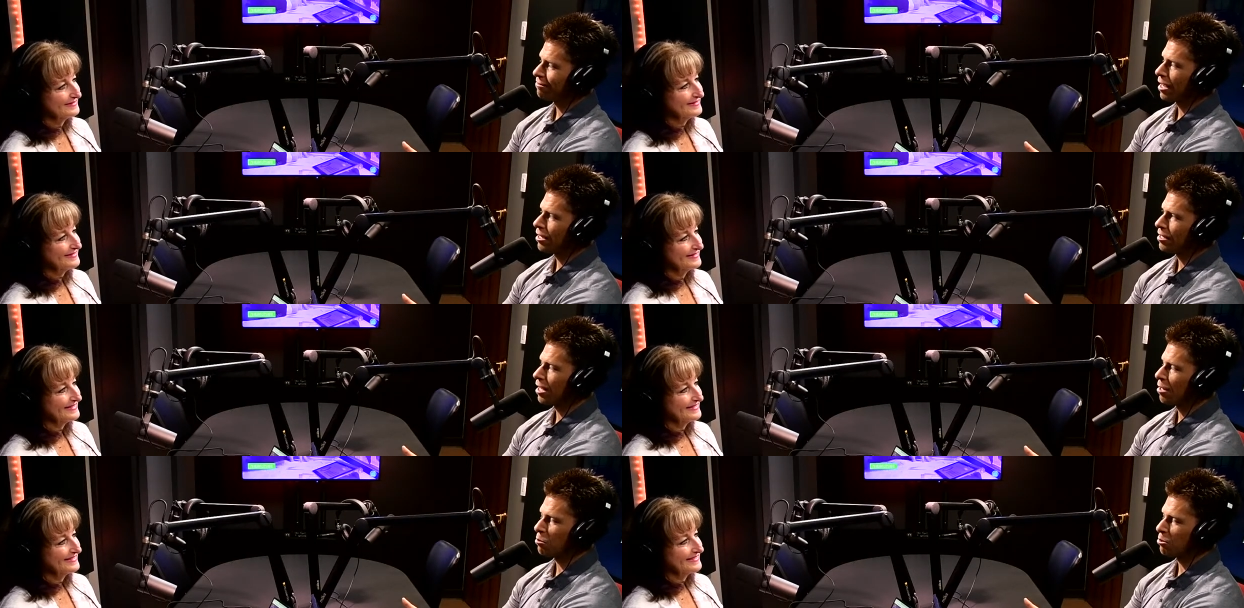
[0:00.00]

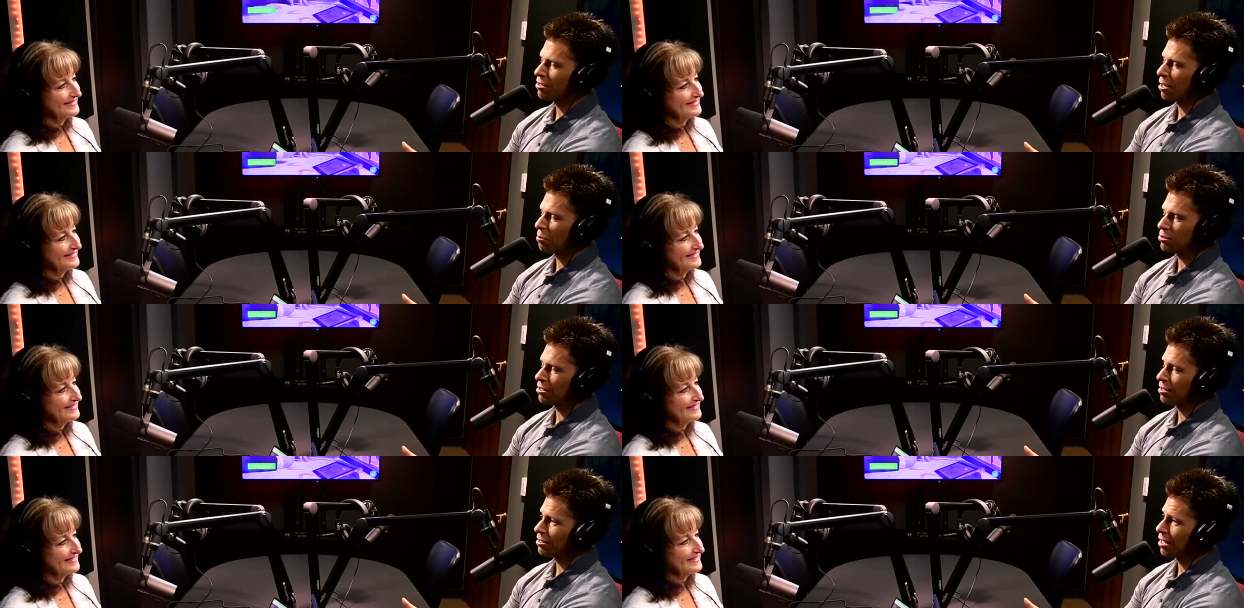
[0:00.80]

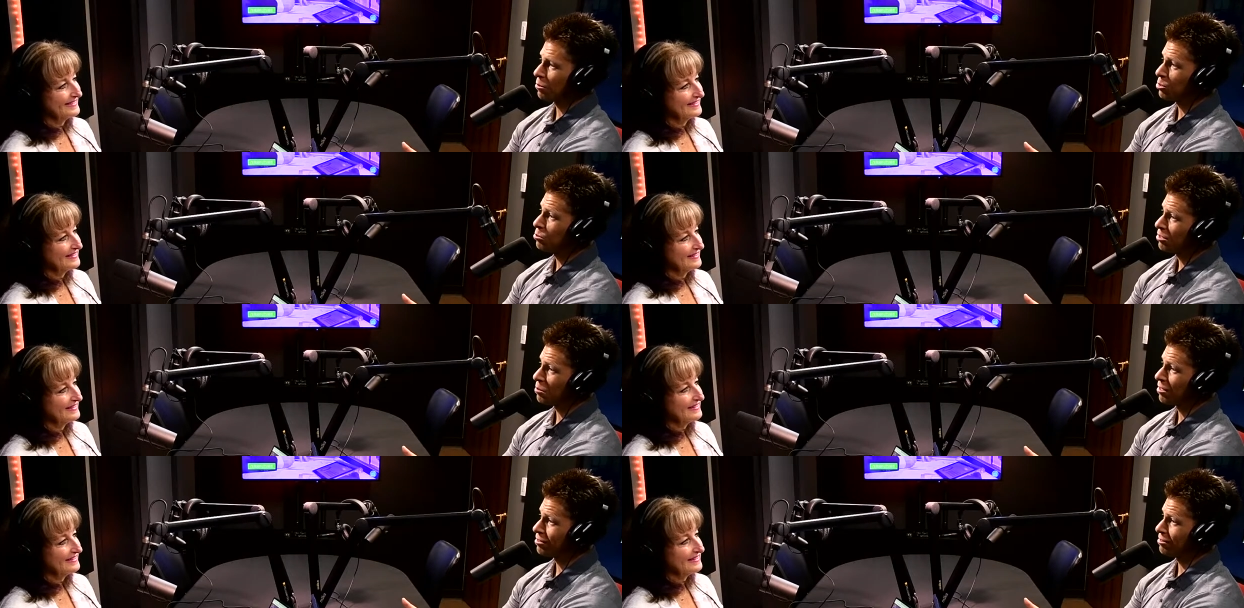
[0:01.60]
Speaker 1: 99.9% of the time. It's
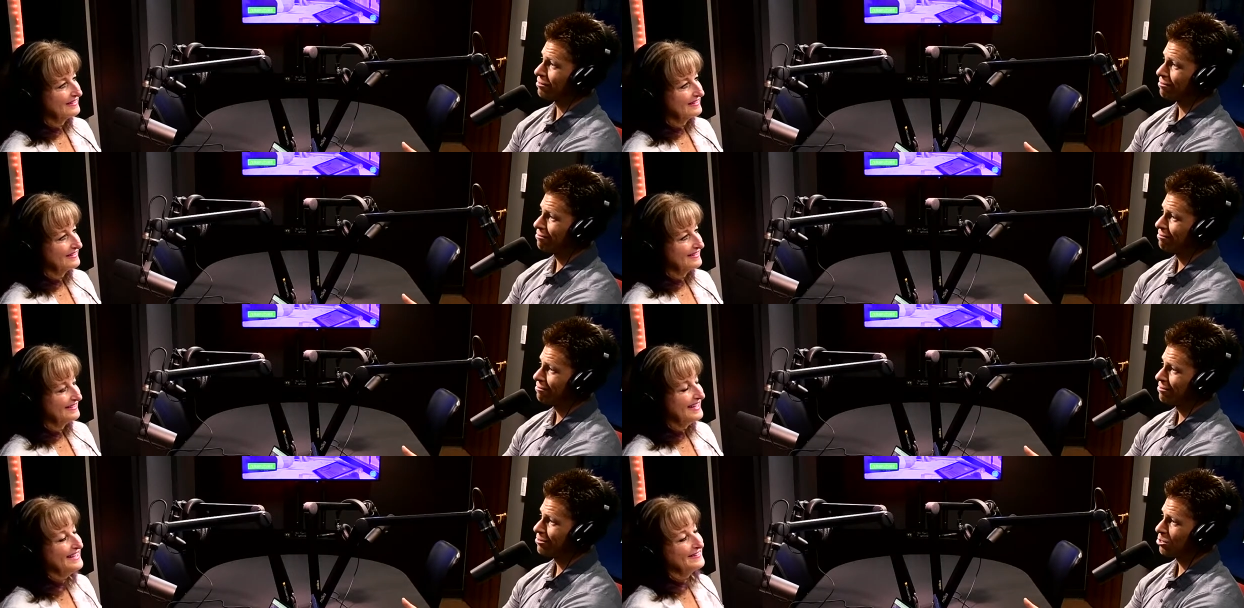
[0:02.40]
pretty amazing.
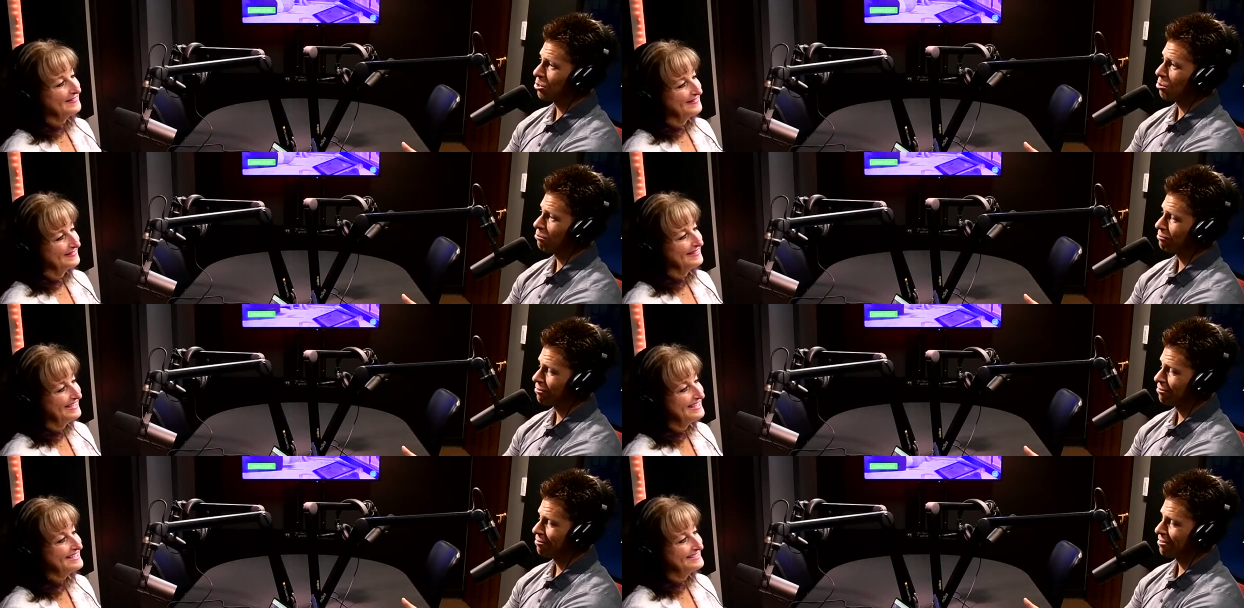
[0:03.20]
Thank you. So
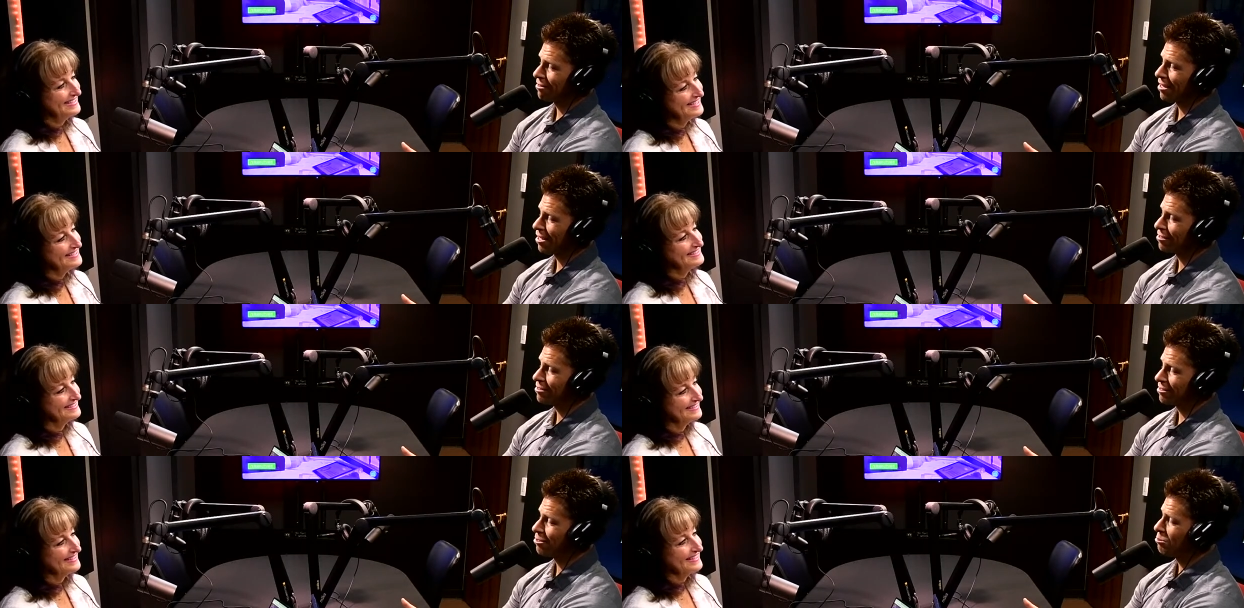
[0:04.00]
it is. It is.
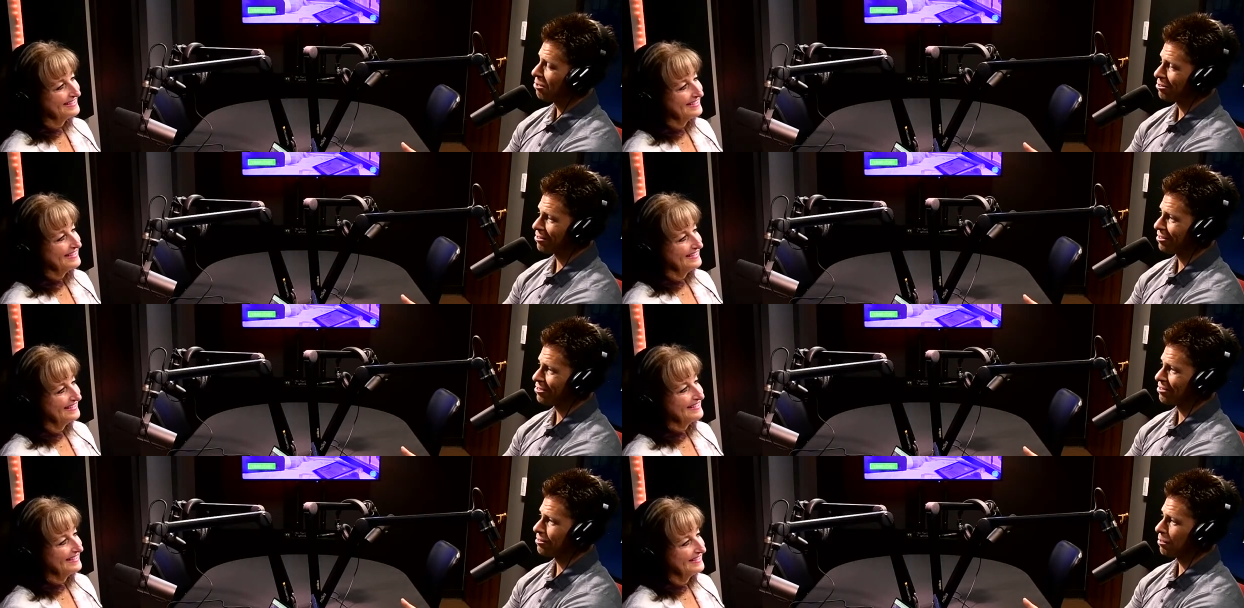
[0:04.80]
That's
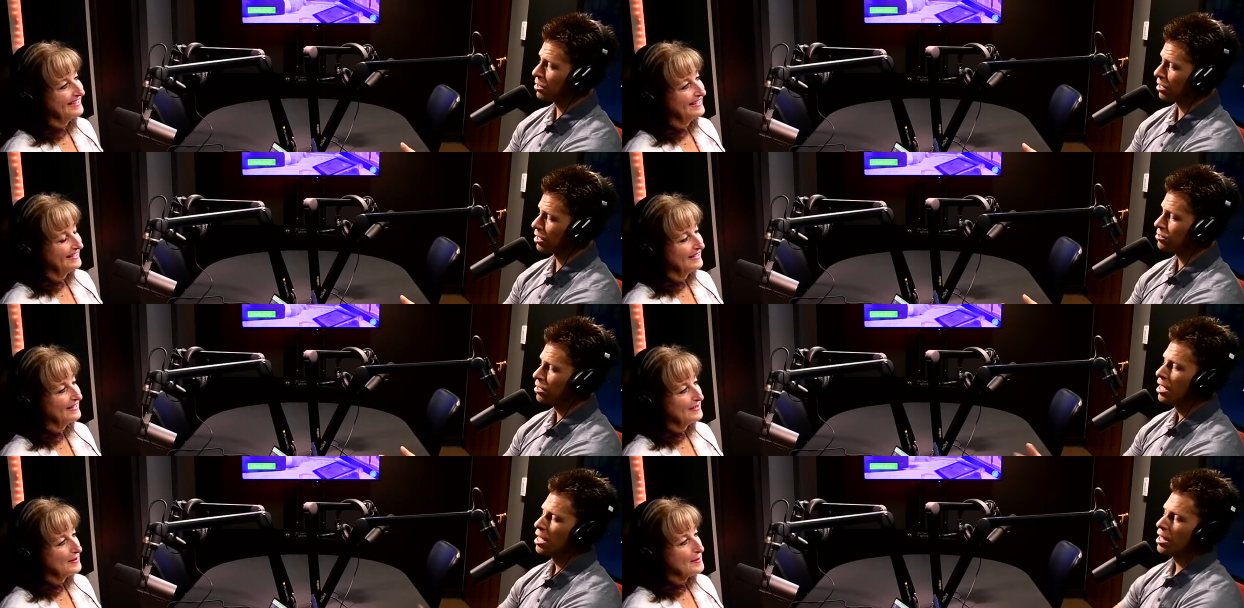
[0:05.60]
congratulations. I mean,
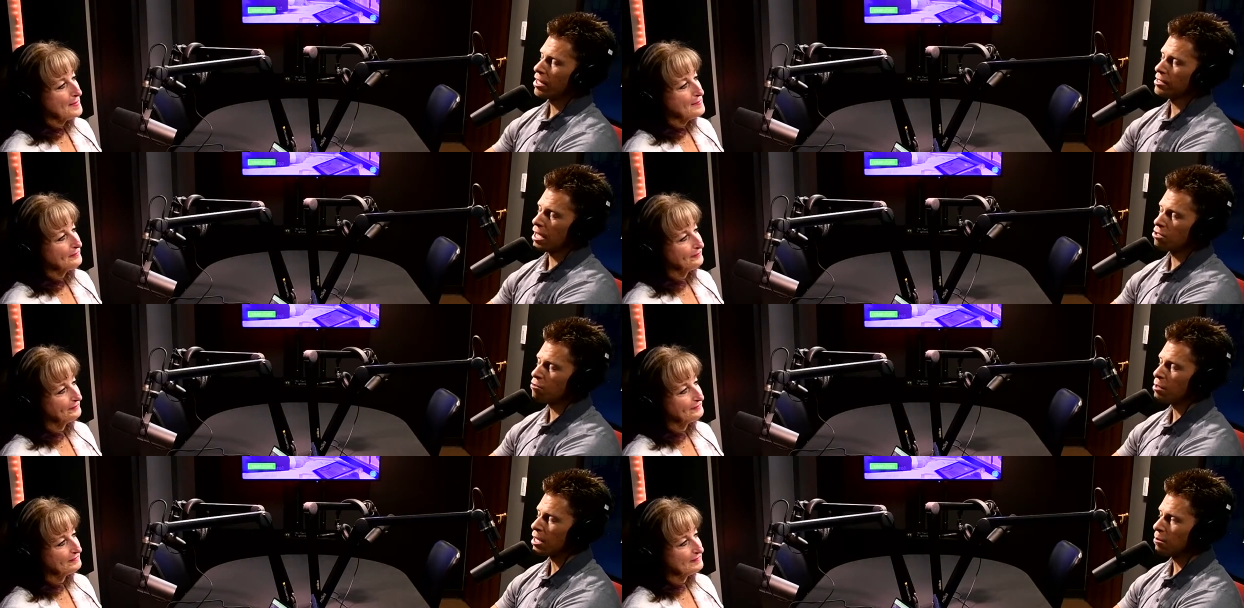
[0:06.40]
that's that's how
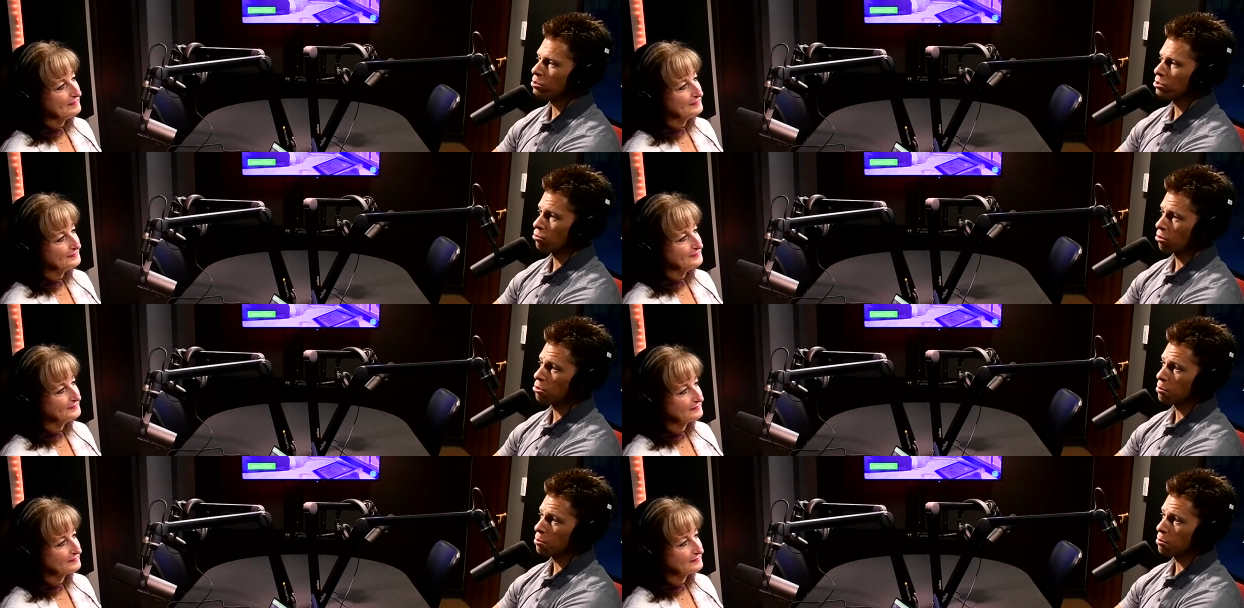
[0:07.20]
you've been able to grow